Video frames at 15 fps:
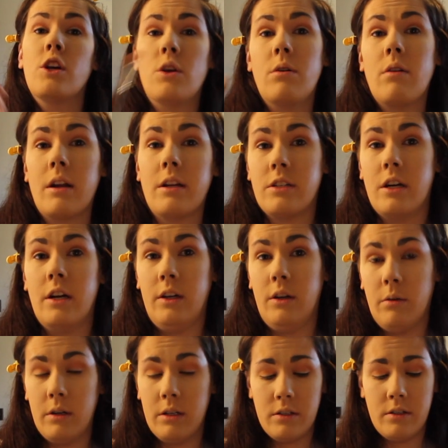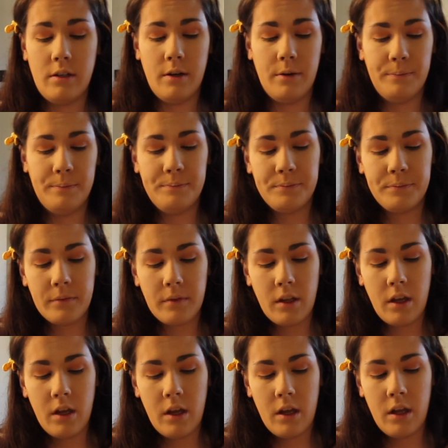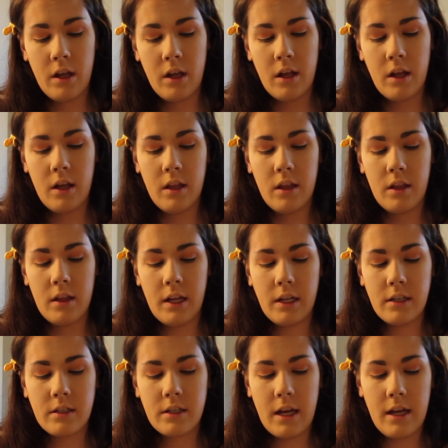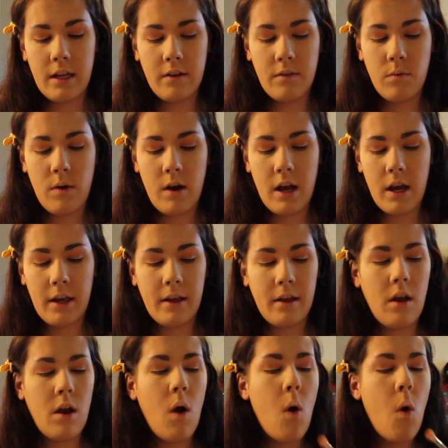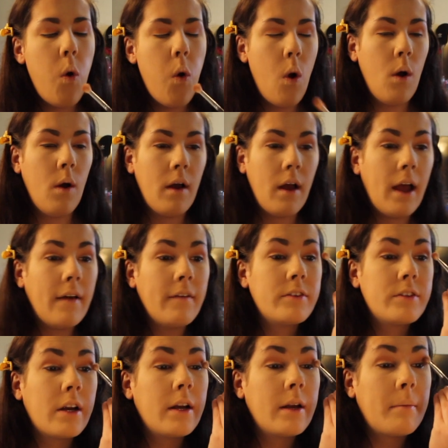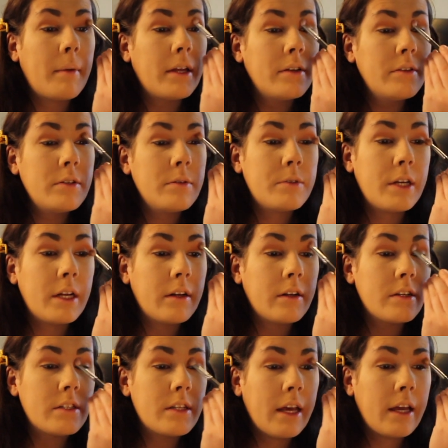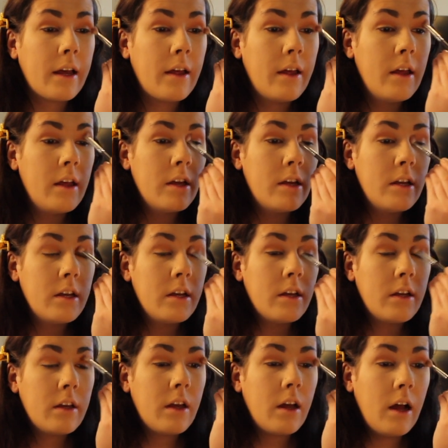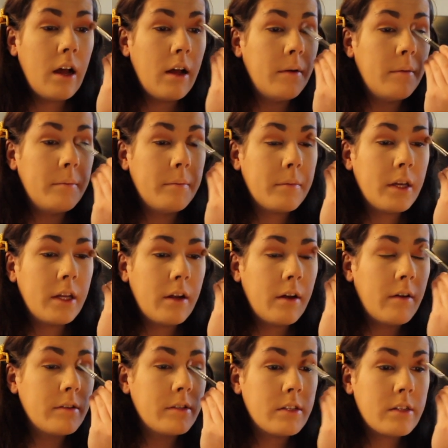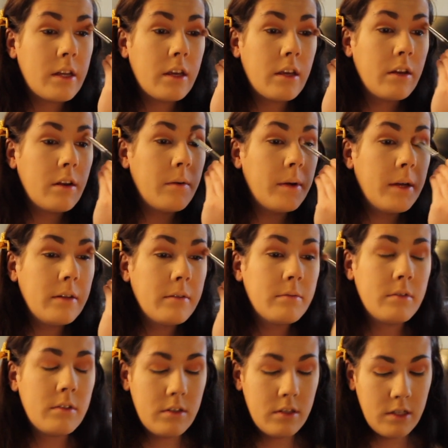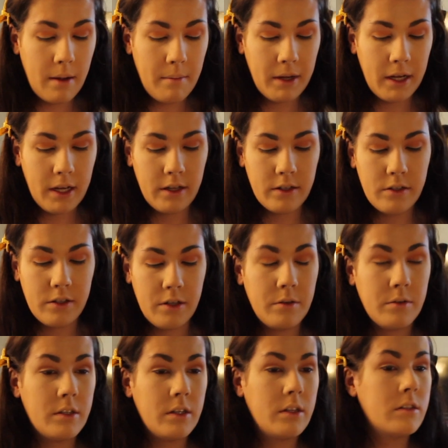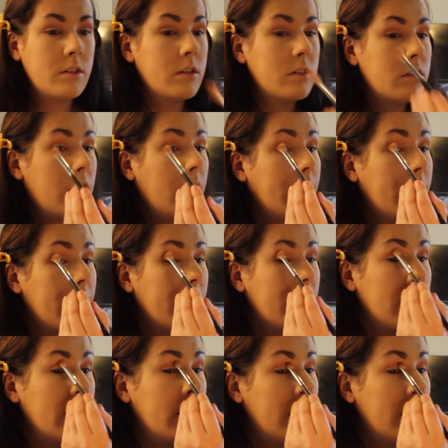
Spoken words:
You gotta start yours. So that's kind of why I've started my YouTube channel, because like, you know, I was just like, you know what? Stop making excuses. Start it.